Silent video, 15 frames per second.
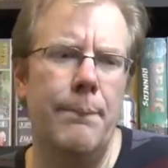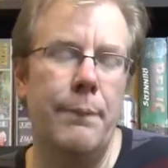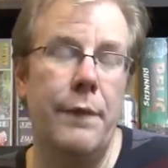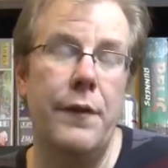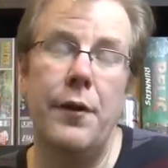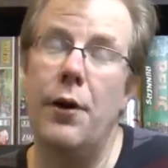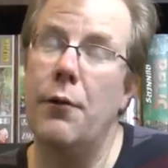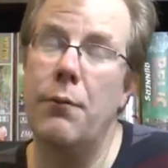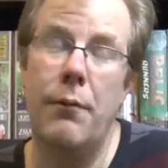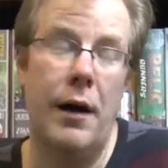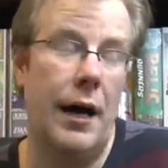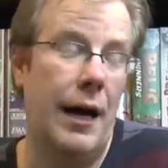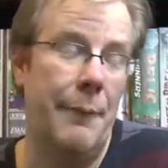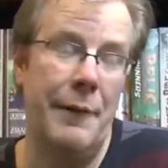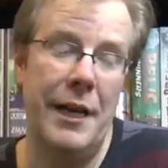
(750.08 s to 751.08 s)
So
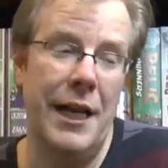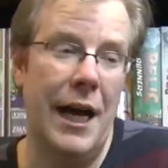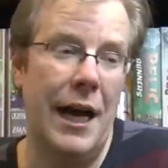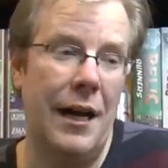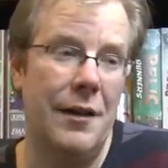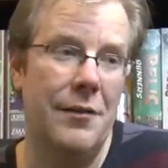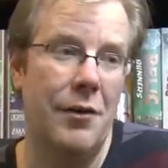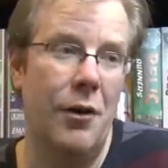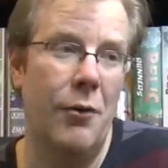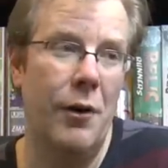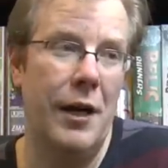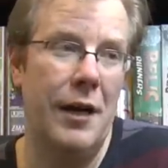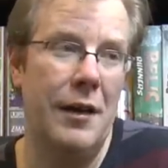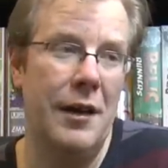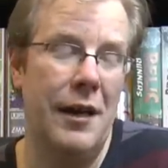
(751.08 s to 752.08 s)
I mean, yeah, so
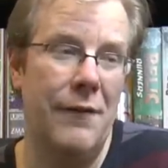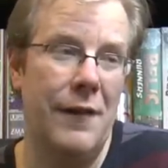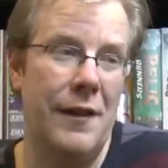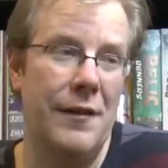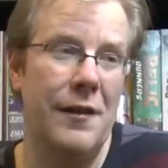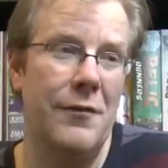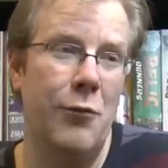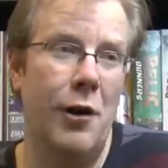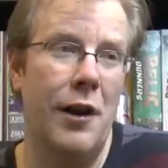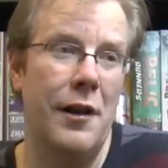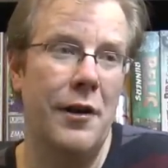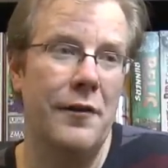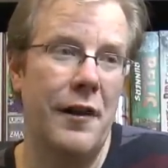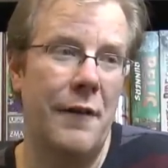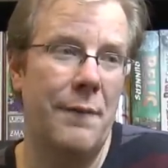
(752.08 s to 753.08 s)
if this is one of
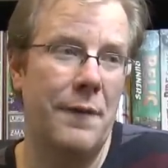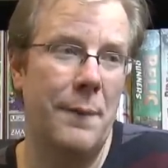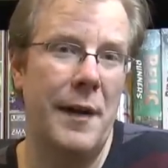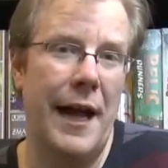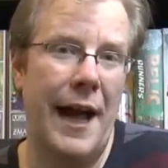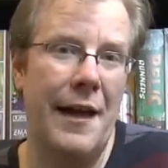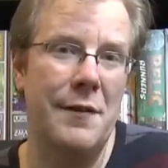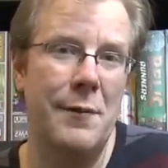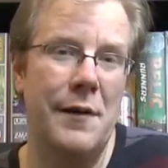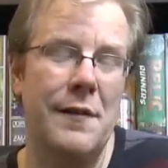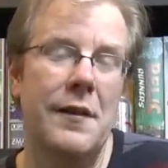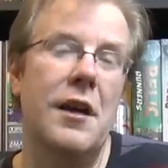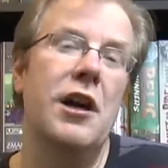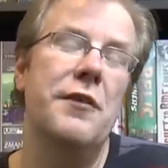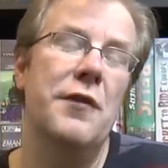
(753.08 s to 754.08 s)
those, somebody asked me, it's
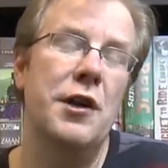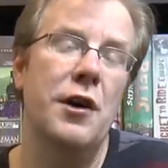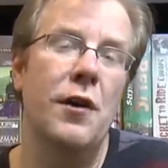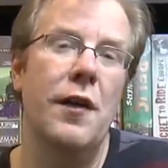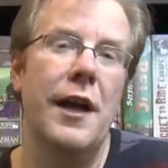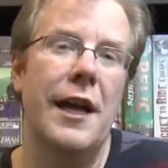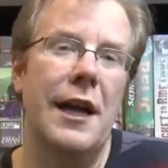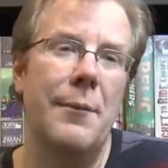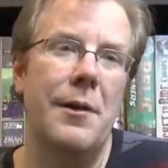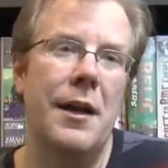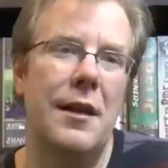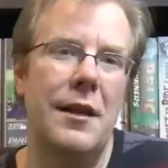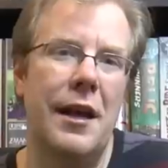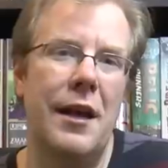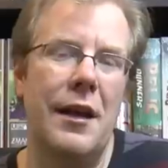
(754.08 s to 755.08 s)
like, oh, if you don't like
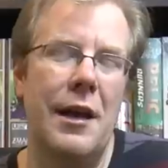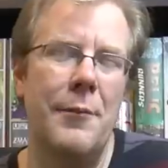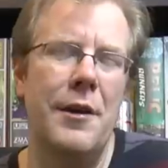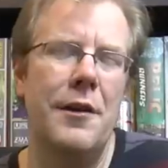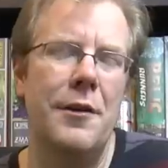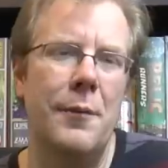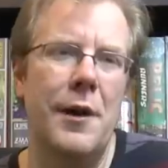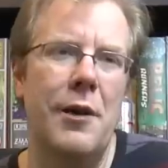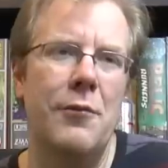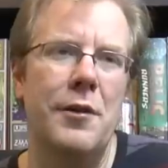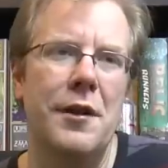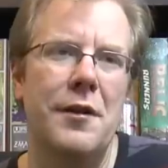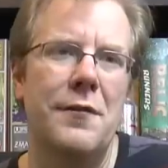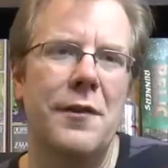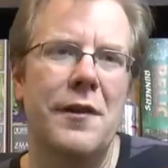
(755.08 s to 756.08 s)
Eminent Domain,
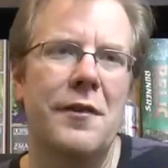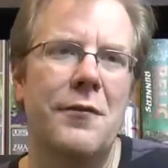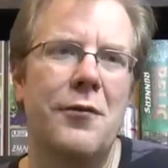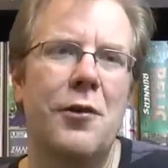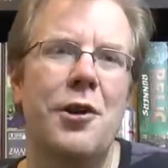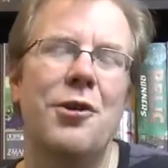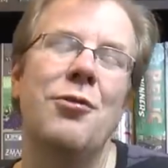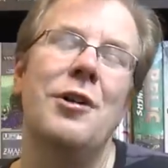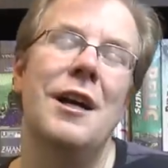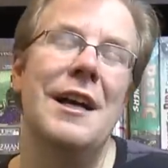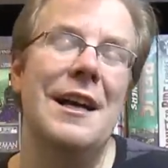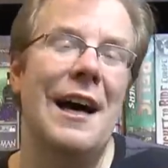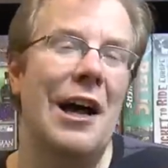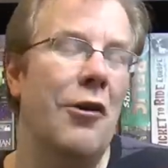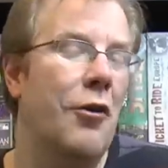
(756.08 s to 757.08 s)
would this fix it for you?
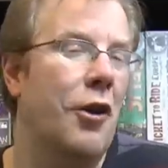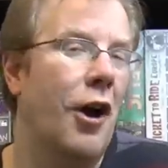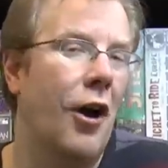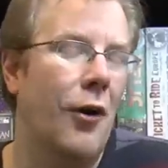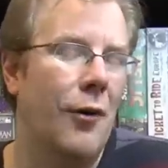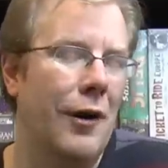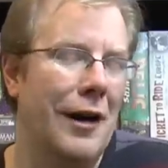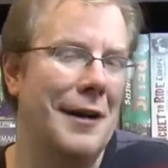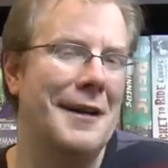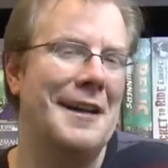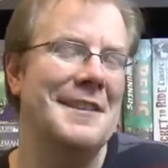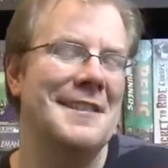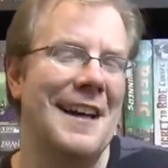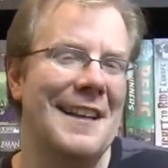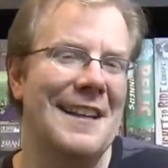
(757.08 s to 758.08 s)
I don't know,
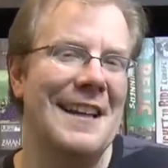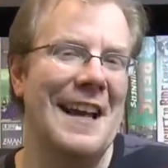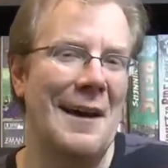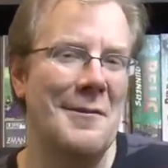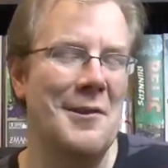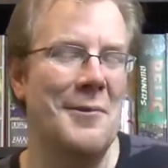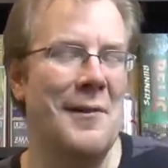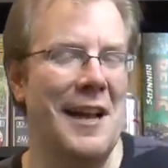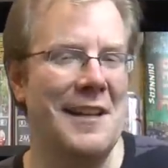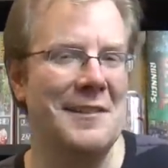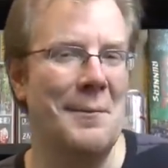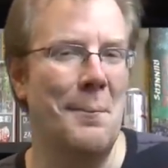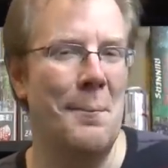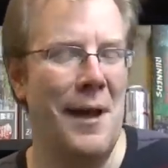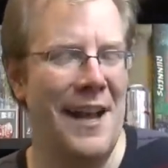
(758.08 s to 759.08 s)
because I think Eminent Domain
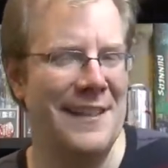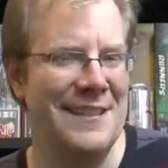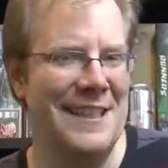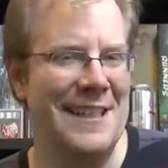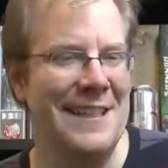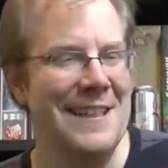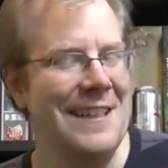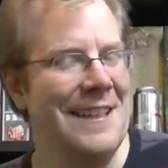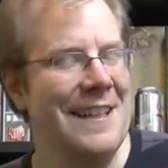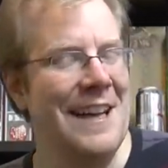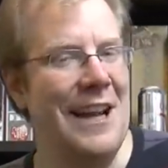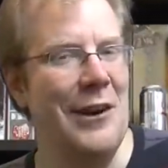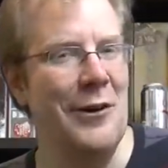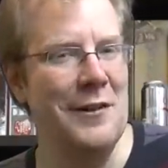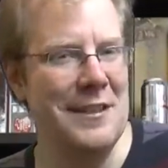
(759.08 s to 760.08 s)
is amazing.
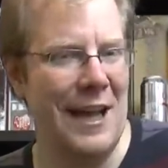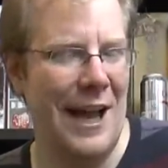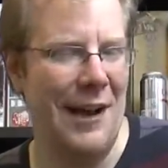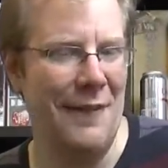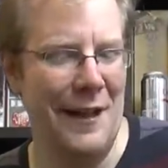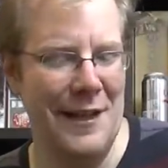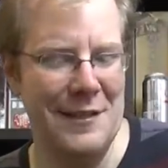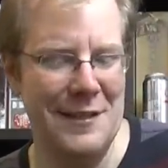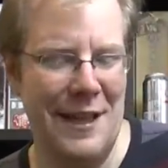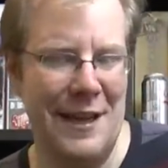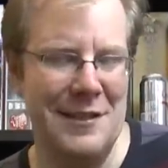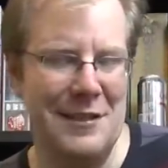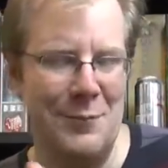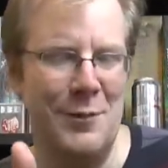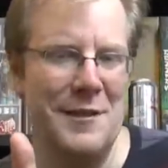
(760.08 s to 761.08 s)
I know it's kind of like,
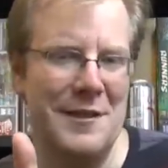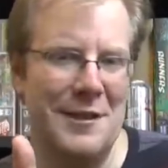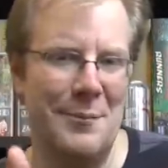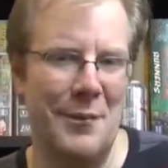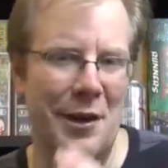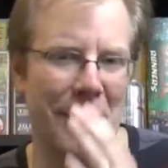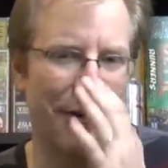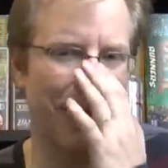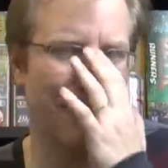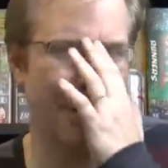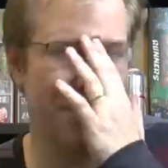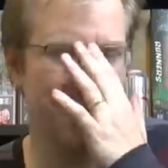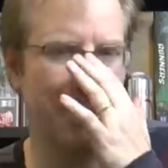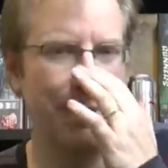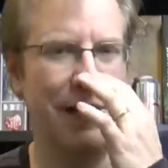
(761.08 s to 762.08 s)
splits the middle.
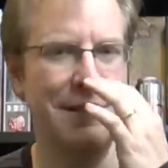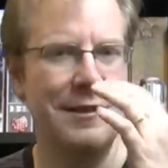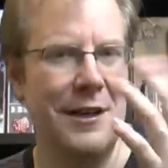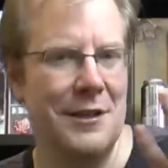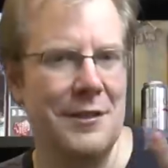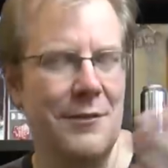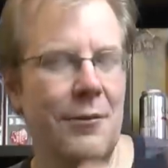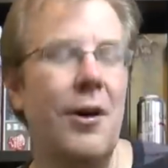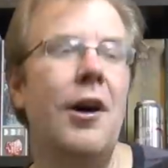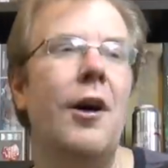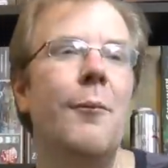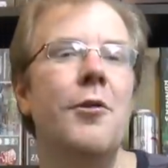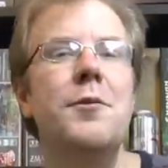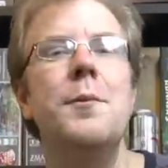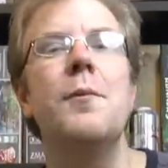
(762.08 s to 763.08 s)
Most people
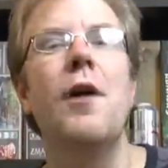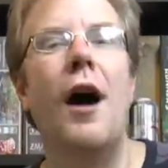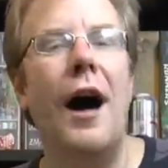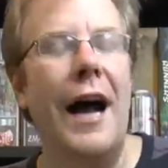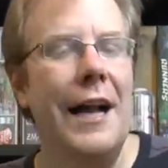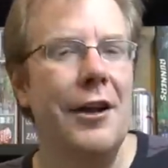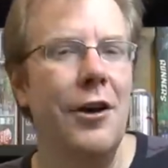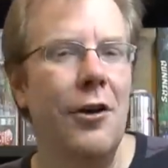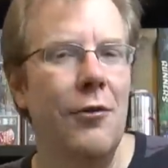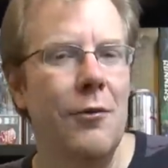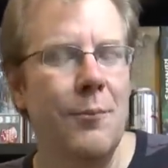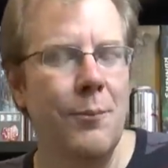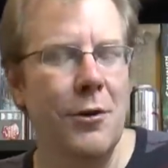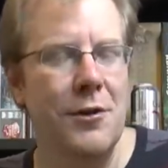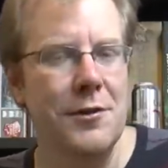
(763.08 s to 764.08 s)
I know
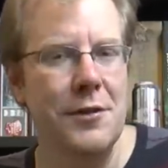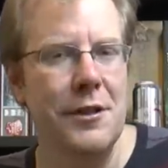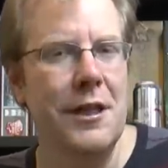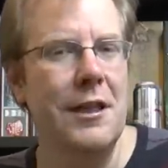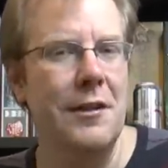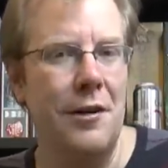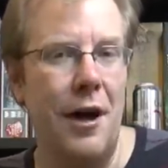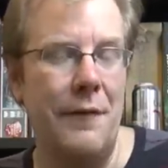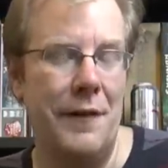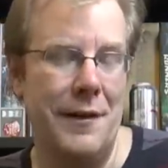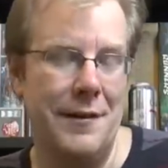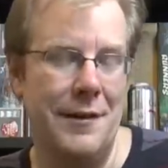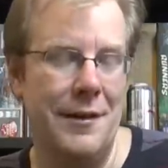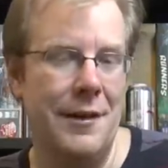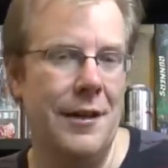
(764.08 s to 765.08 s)
personally love
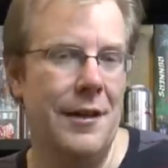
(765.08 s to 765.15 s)
it.